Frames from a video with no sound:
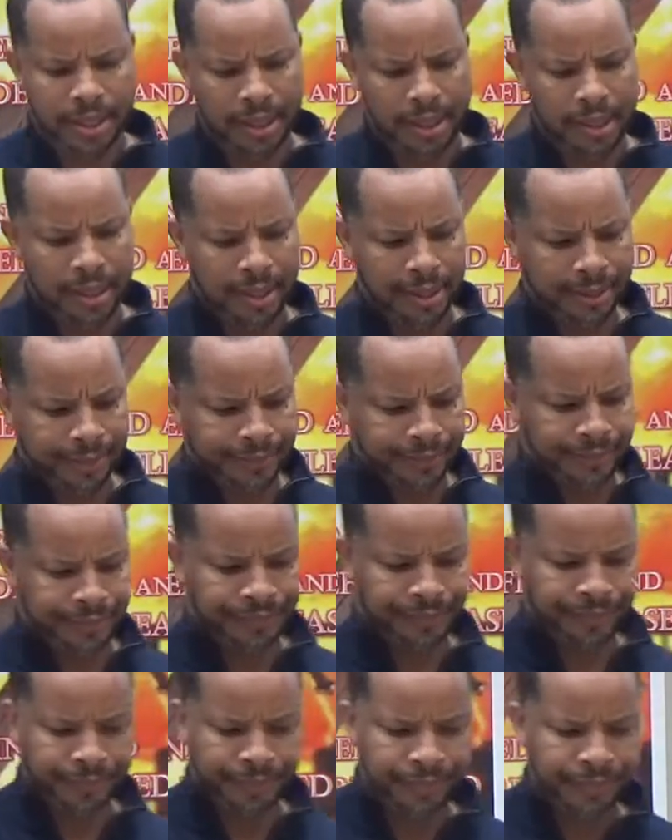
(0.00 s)

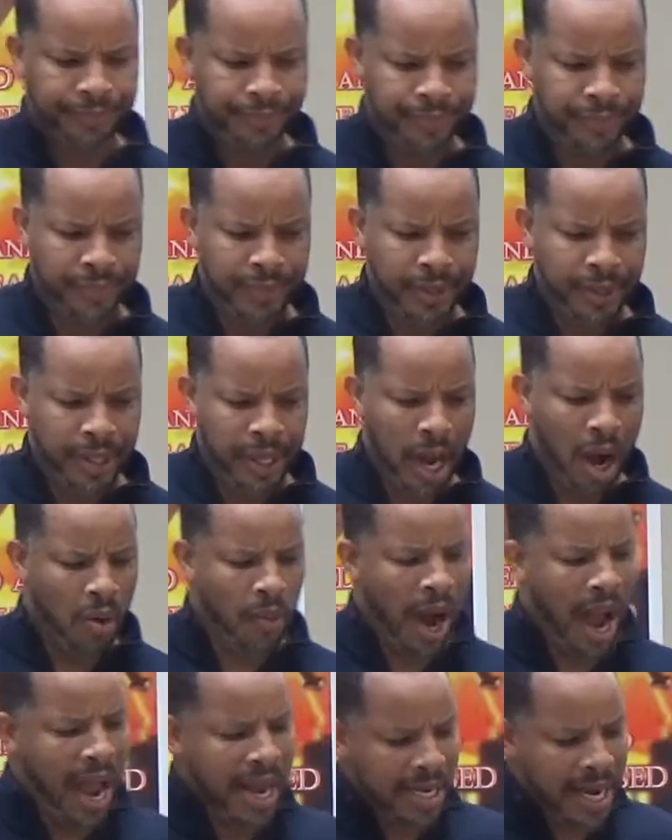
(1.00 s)
Yes. All
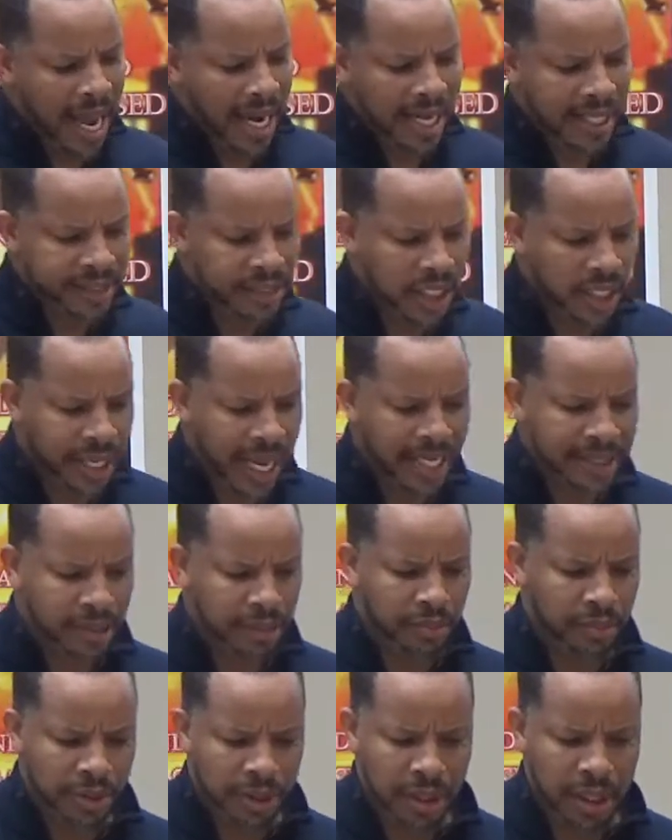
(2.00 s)
right, now let's look at
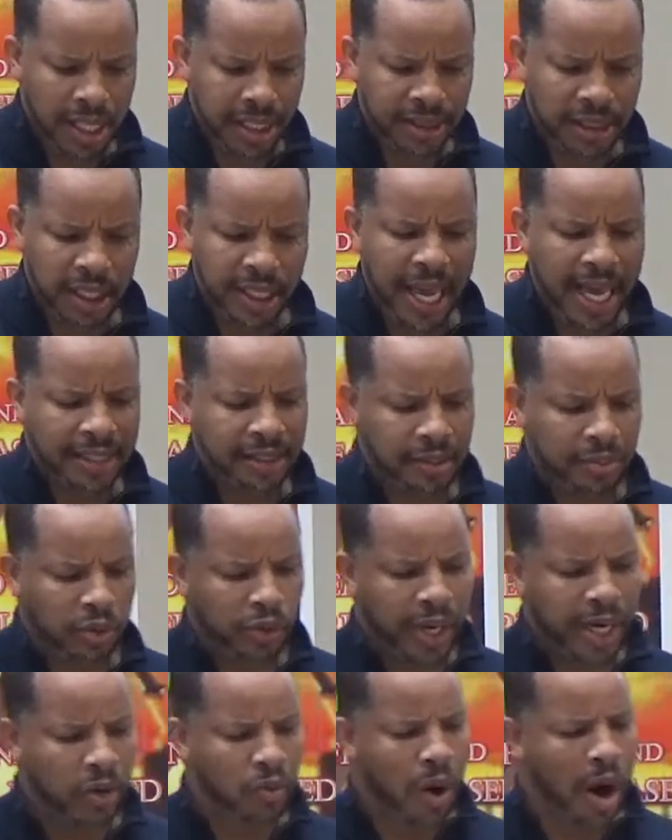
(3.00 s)
some let's look at some
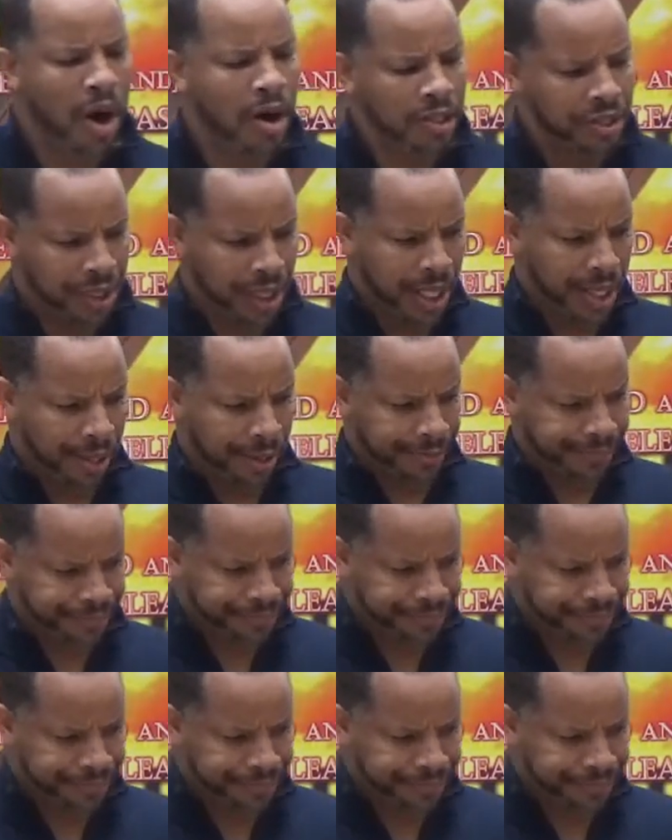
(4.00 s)
Greek words here.